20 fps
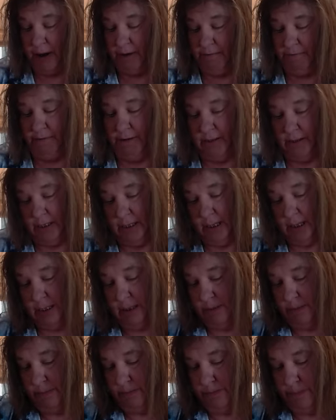filling.
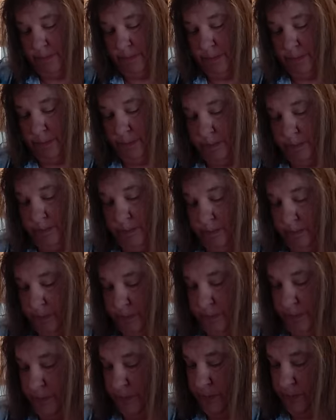
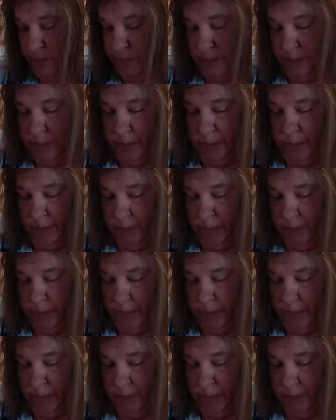And